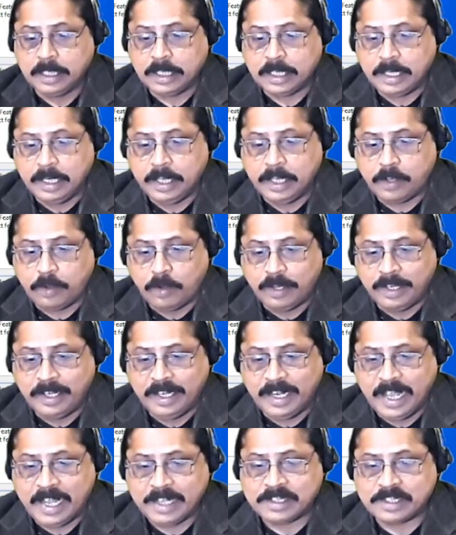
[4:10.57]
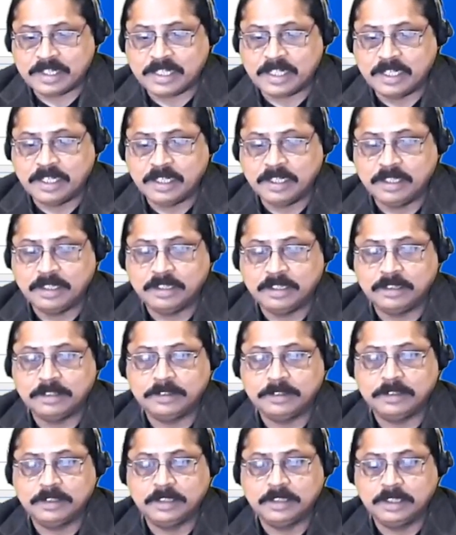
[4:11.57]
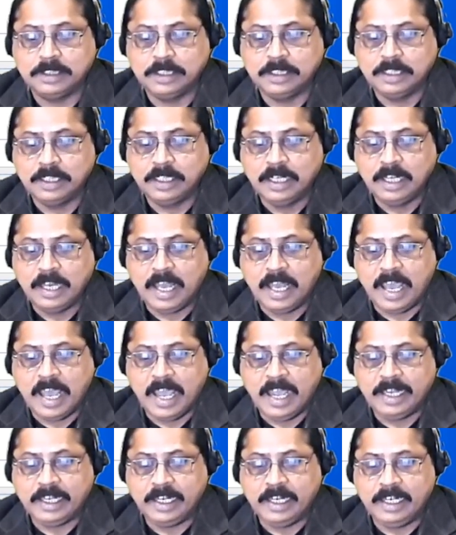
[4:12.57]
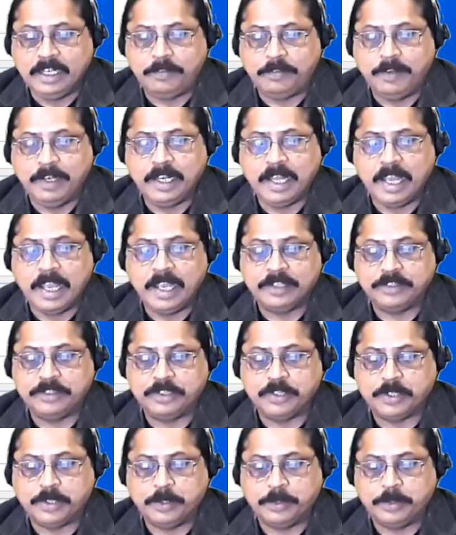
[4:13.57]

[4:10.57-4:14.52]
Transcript: Click on next, and it will execute.